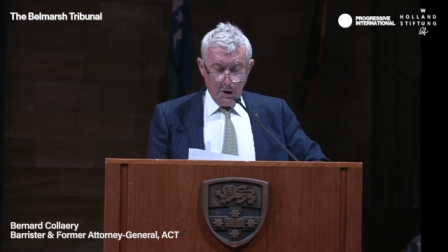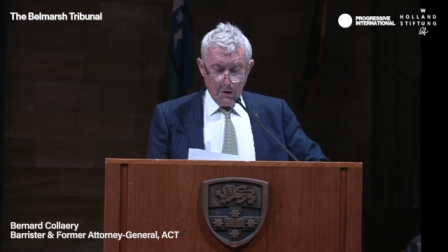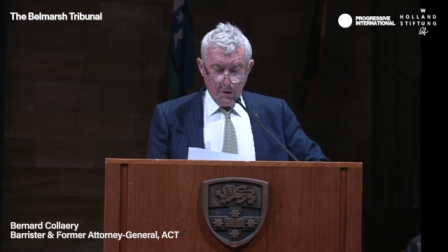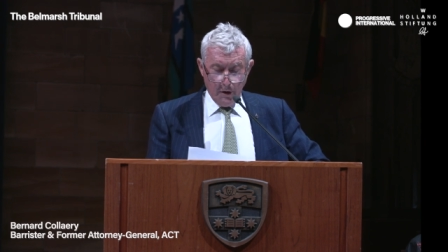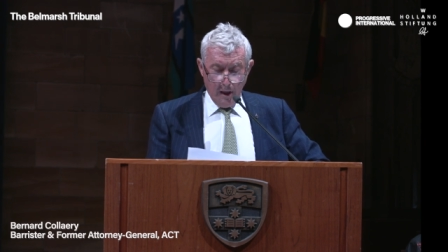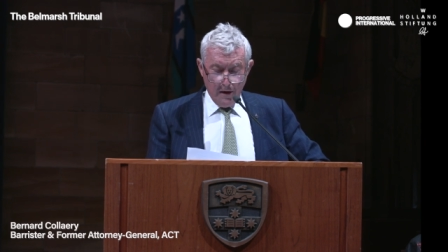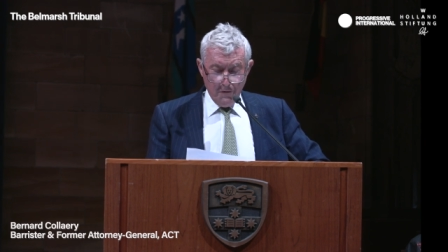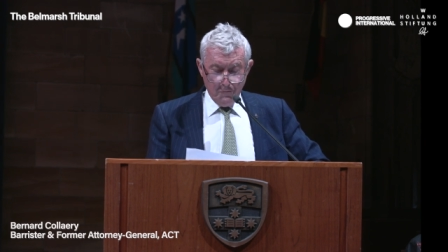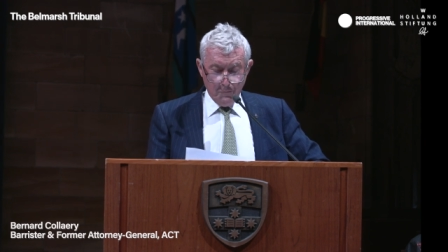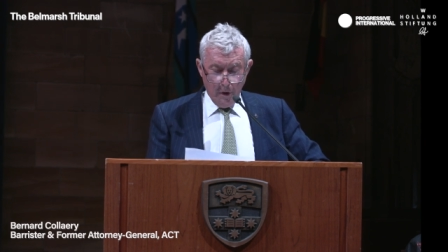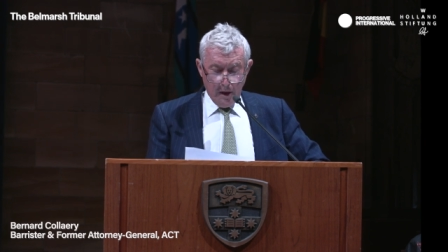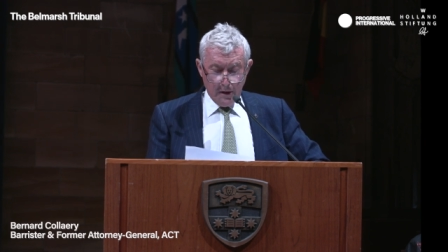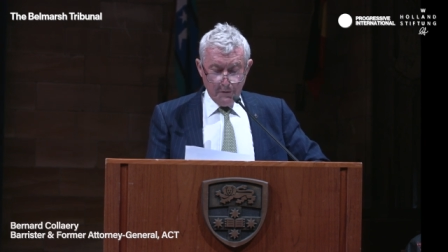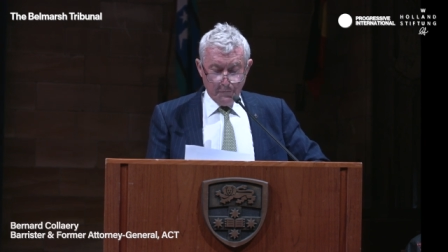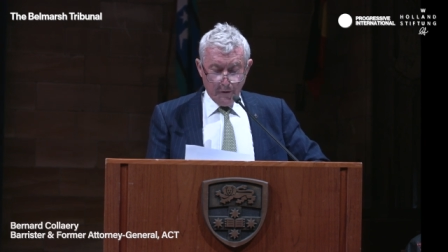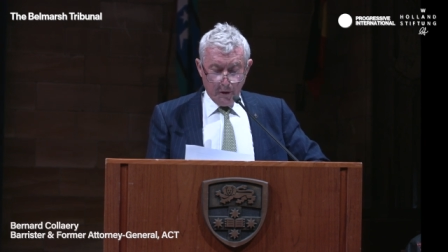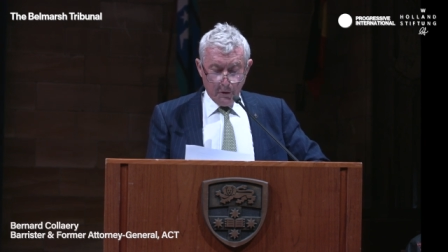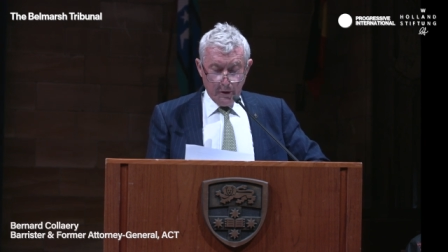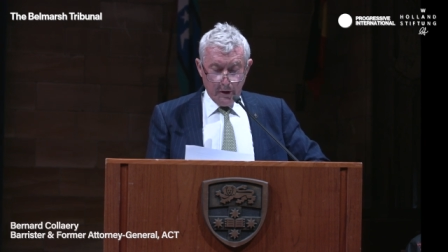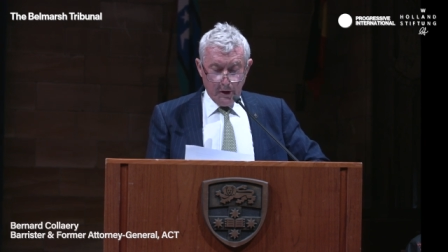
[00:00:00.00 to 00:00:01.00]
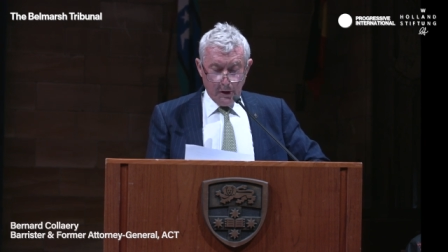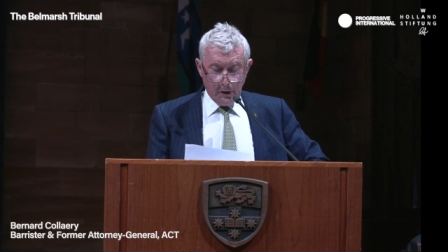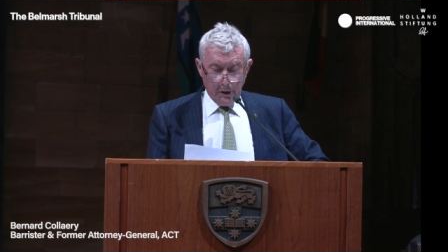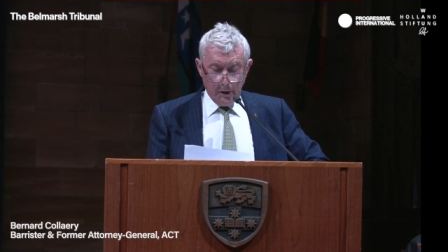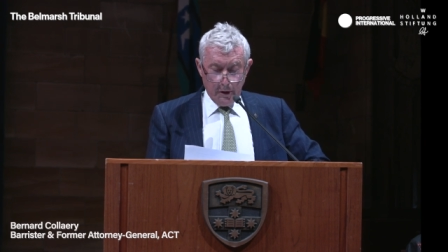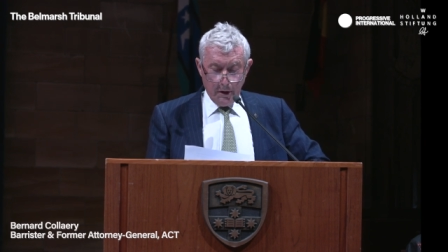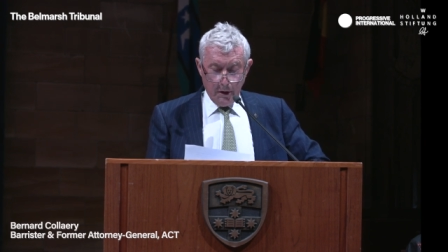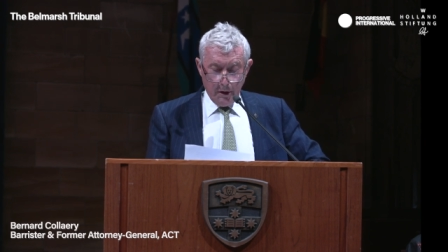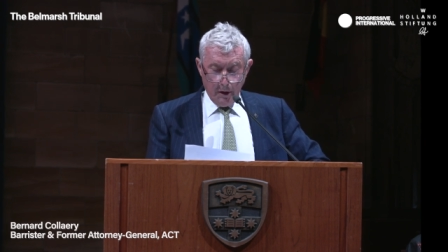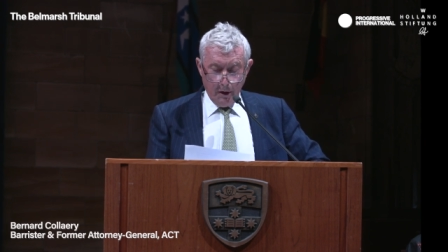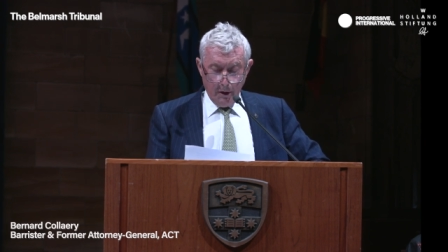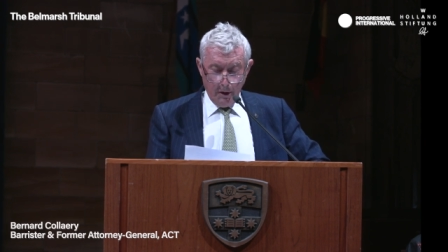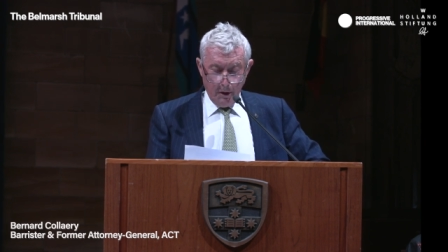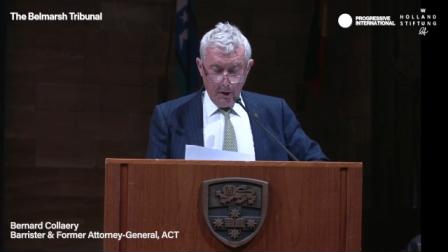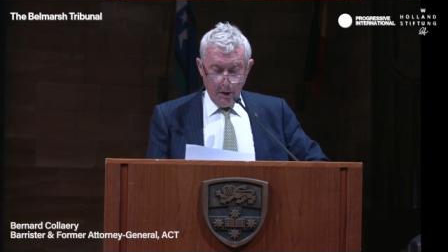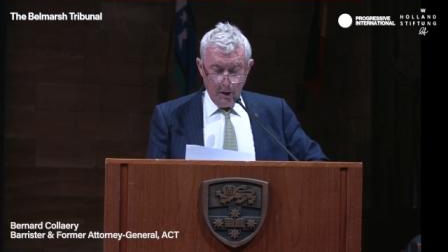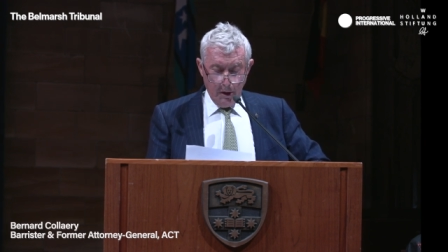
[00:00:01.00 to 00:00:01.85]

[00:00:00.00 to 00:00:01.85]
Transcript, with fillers: they've made very clear